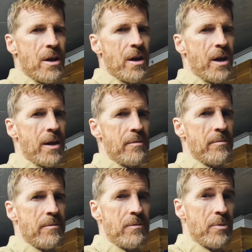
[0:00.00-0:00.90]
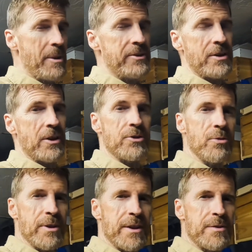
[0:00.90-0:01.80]
They're basically
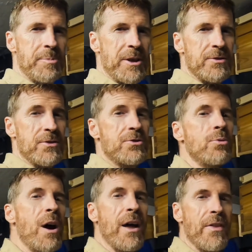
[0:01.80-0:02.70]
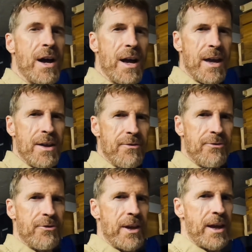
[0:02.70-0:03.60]
doing this because it's too hot in the
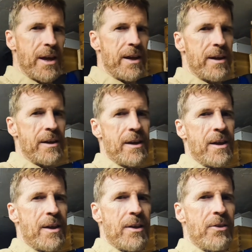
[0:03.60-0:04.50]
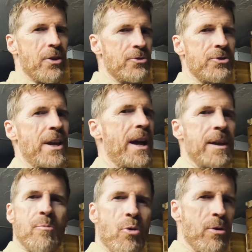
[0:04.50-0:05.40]
hive and they're just
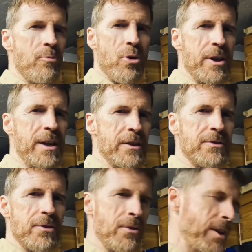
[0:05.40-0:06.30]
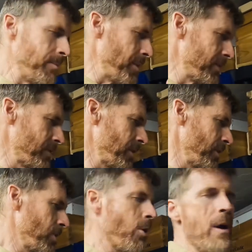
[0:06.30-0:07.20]
adding more and more heat. So they
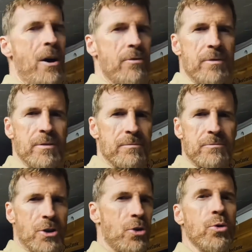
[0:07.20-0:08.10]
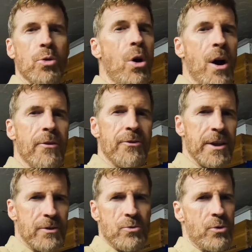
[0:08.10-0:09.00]
basically go out to cool off
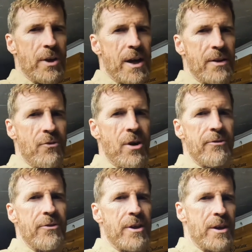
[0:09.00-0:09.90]
and cool the hive off.